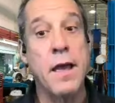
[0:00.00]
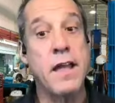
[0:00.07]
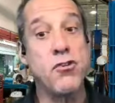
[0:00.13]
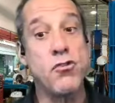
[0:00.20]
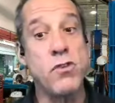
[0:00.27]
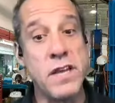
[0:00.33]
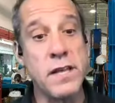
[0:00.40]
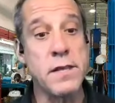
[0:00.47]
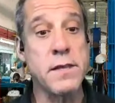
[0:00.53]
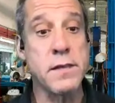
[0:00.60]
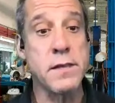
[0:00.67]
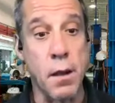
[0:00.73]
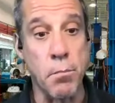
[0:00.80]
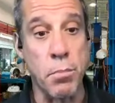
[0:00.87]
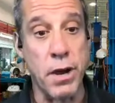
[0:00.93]
and you need
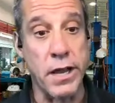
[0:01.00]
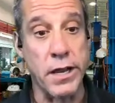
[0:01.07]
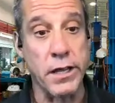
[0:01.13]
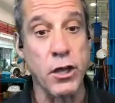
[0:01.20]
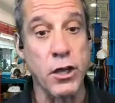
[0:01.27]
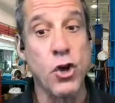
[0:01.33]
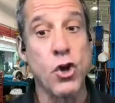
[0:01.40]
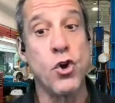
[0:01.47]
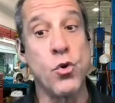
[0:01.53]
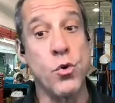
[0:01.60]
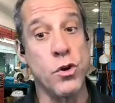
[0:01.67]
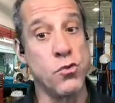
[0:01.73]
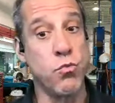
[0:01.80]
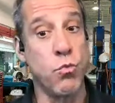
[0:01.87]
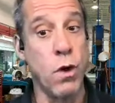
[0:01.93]
somebody
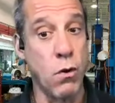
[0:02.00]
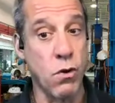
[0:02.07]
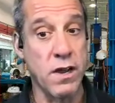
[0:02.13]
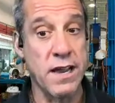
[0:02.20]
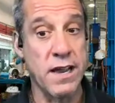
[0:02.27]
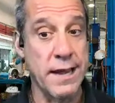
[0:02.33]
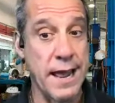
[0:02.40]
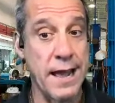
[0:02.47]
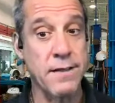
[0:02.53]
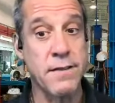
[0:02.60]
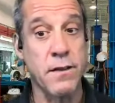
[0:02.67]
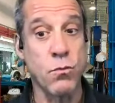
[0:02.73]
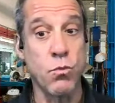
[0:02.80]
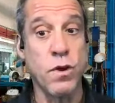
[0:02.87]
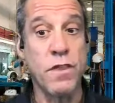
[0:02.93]
who is well
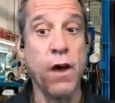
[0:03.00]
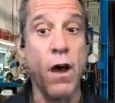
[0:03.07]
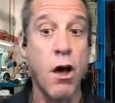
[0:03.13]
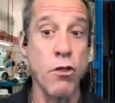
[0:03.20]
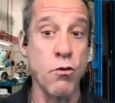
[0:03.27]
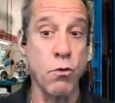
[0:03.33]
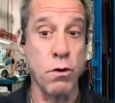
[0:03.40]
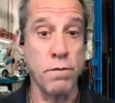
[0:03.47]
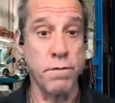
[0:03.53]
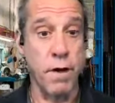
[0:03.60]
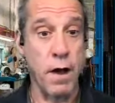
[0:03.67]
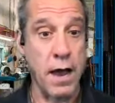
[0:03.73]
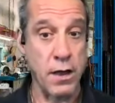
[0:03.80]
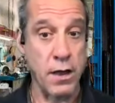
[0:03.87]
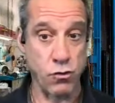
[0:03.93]
connected with other
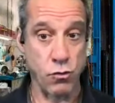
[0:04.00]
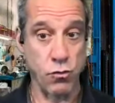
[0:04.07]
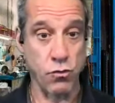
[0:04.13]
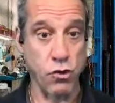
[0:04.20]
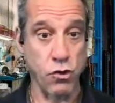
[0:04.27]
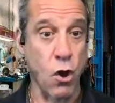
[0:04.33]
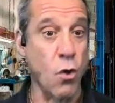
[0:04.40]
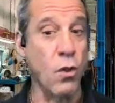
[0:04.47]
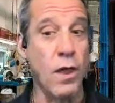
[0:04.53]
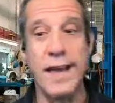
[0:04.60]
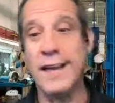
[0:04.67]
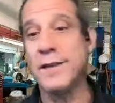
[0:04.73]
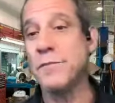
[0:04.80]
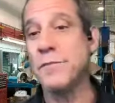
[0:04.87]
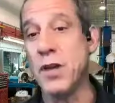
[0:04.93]
advisors. So
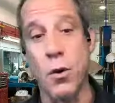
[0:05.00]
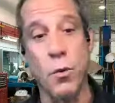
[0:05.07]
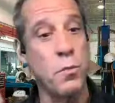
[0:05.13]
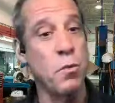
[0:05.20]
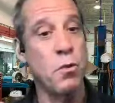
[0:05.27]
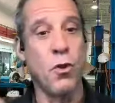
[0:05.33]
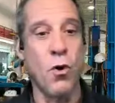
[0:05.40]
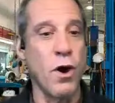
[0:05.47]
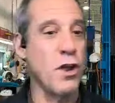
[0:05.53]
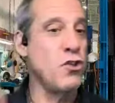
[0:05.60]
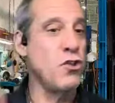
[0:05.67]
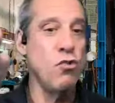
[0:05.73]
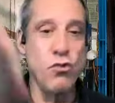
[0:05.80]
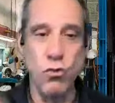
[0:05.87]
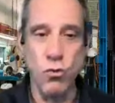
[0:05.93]
like, Laurie,
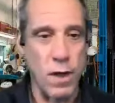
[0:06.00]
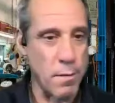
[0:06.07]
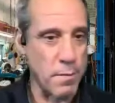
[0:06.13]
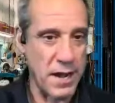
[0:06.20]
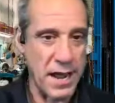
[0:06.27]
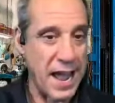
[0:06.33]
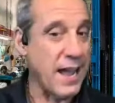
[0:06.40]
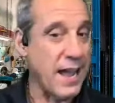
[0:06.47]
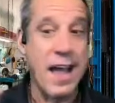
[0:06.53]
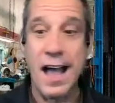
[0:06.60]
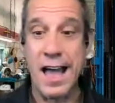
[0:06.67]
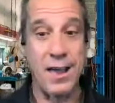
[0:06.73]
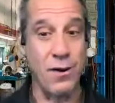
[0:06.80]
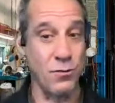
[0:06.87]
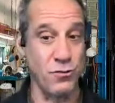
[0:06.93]
you do M&A.
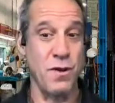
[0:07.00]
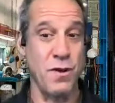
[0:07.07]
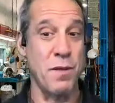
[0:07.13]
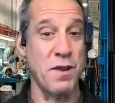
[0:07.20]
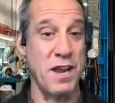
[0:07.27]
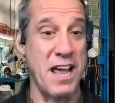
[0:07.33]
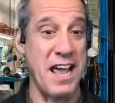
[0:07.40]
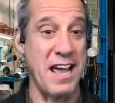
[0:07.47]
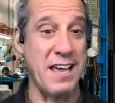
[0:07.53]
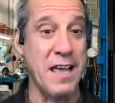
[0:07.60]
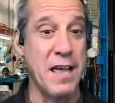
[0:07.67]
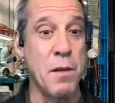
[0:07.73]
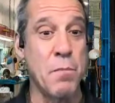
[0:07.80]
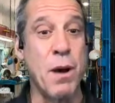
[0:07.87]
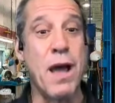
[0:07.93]
I don't do M&A,
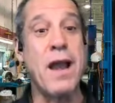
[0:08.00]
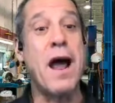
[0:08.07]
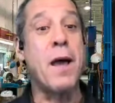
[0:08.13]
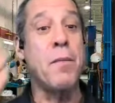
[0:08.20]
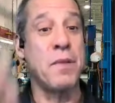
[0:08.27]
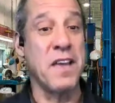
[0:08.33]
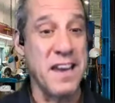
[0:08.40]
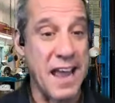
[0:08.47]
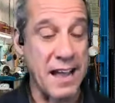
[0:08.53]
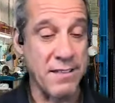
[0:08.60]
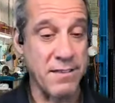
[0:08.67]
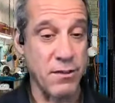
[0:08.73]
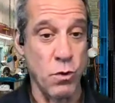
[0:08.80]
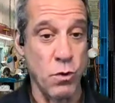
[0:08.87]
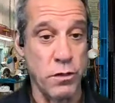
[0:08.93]
but I'm
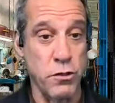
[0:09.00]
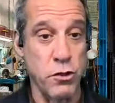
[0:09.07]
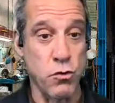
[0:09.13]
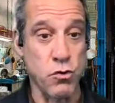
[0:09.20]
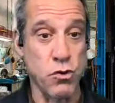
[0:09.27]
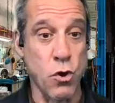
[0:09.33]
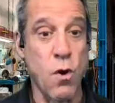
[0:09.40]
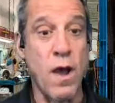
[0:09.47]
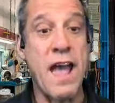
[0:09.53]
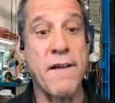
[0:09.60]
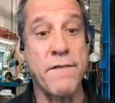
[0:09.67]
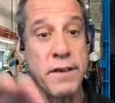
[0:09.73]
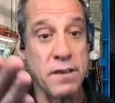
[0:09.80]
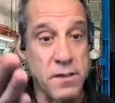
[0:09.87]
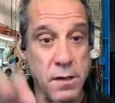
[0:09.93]
connected with you. So
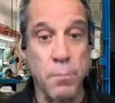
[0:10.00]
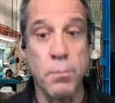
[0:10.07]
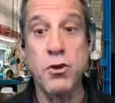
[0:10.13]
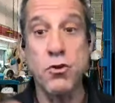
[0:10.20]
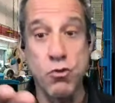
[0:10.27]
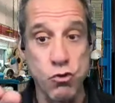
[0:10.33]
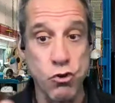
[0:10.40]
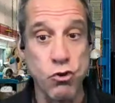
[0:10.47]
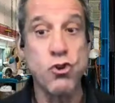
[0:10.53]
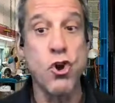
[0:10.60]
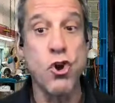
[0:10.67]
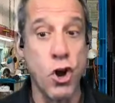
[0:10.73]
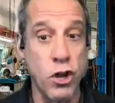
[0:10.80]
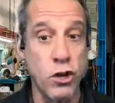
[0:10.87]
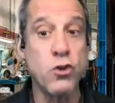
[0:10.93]
having somebody who's
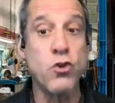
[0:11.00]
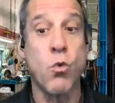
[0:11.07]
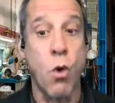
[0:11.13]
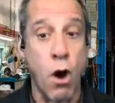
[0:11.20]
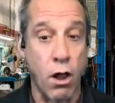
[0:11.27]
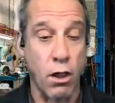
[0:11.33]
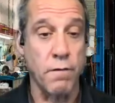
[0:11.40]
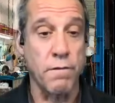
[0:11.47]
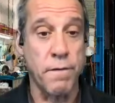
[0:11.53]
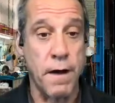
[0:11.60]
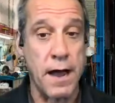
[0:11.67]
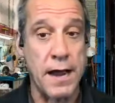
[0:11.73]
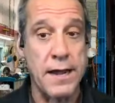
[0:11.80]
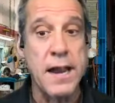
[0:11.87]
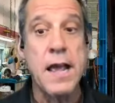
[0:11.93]
good,
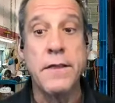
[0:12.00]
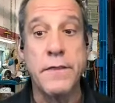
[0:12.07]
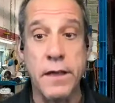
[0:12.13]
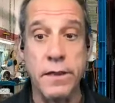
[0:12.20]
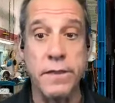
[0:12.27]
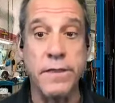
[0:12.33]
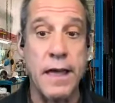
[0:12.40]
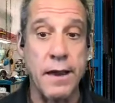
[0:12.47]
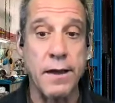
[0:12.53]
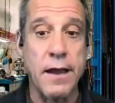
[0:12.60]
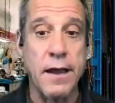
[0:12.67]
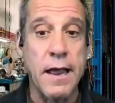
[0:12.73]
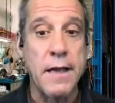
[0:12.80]
qualified, that